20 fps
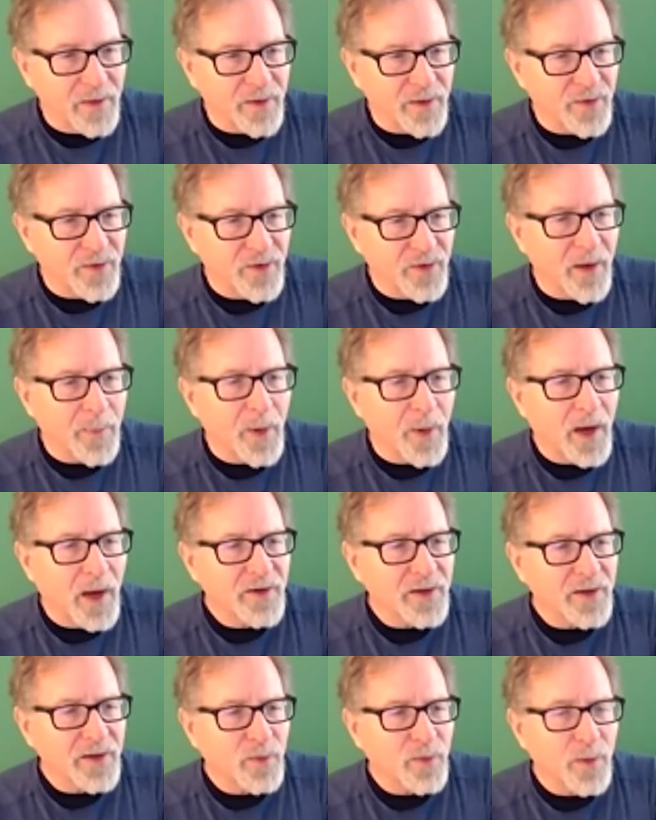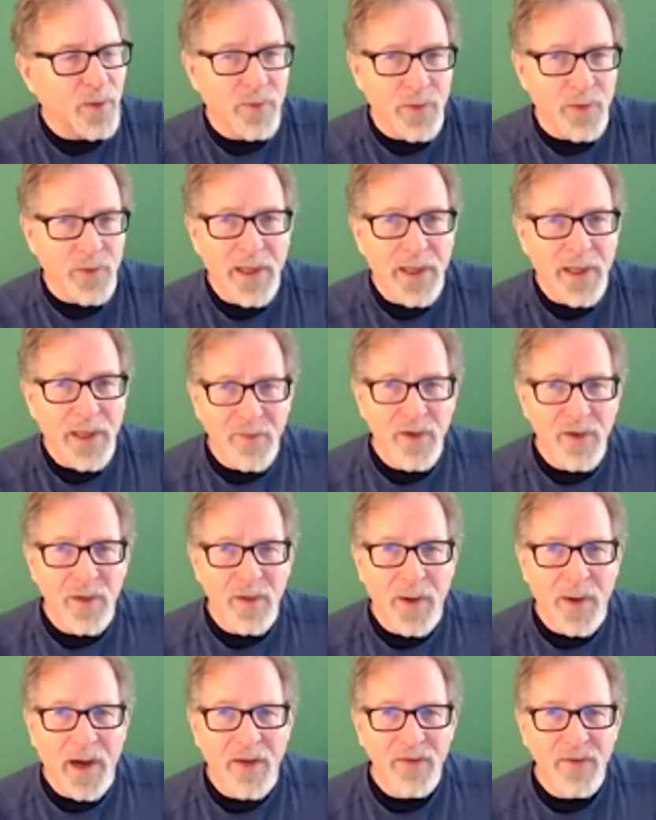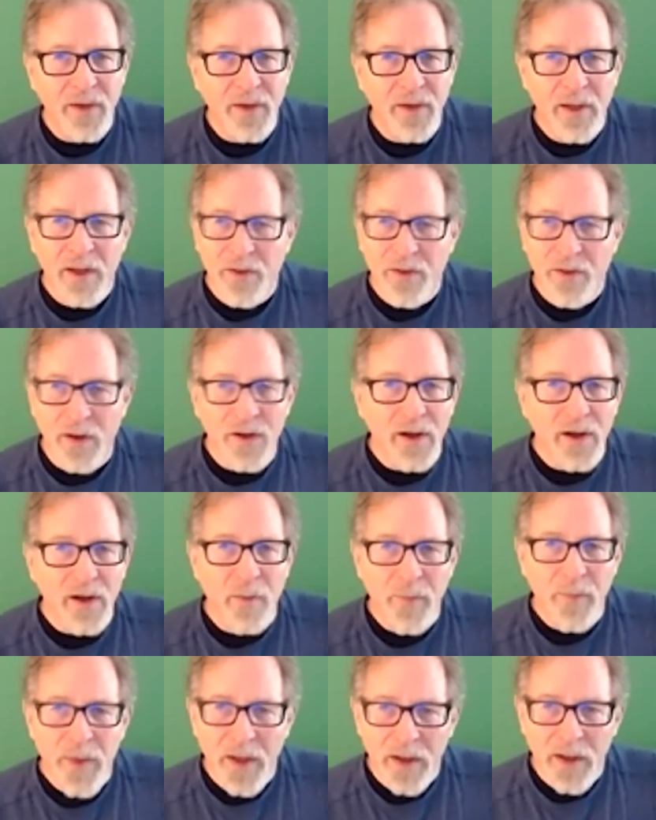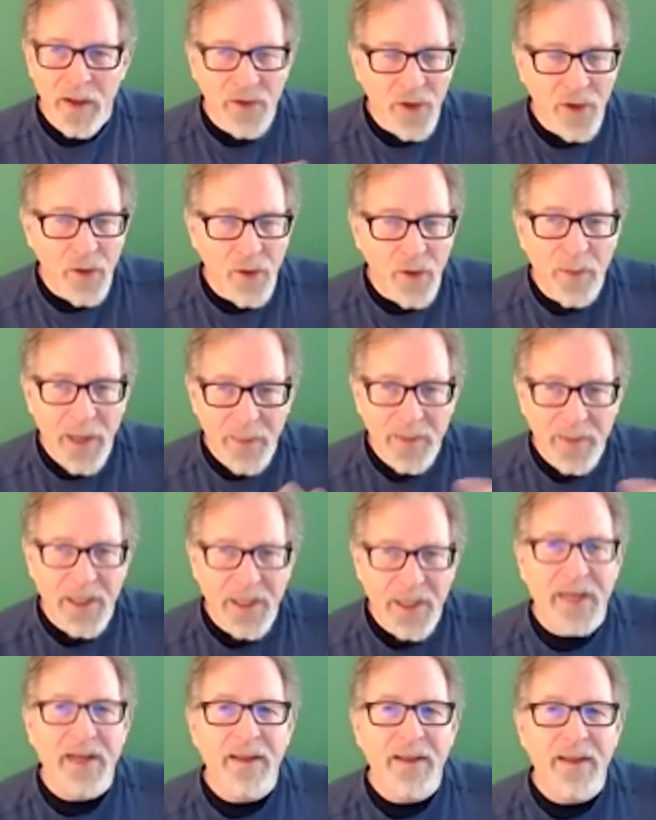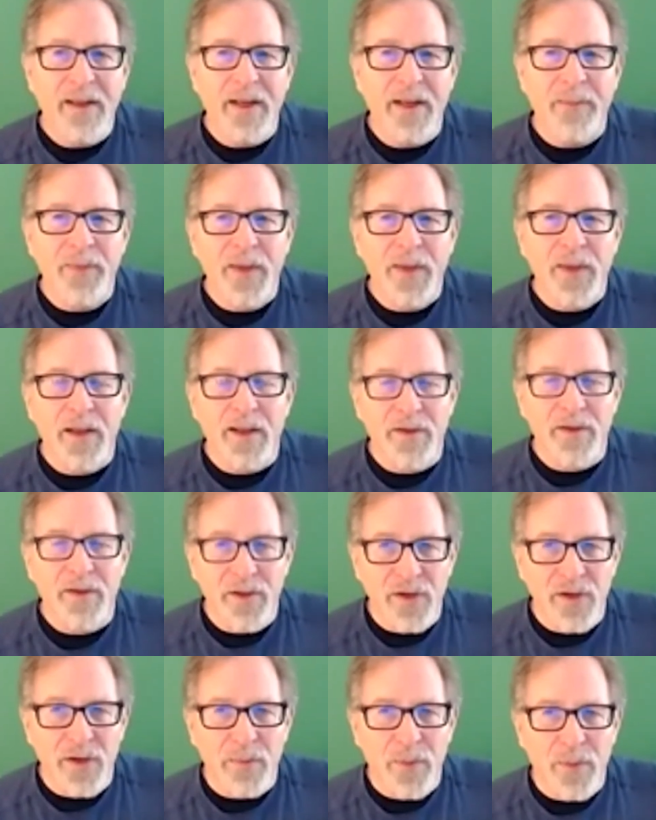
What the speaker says: started projects. Would I give you a deposit? No, you don't pay me anything until you're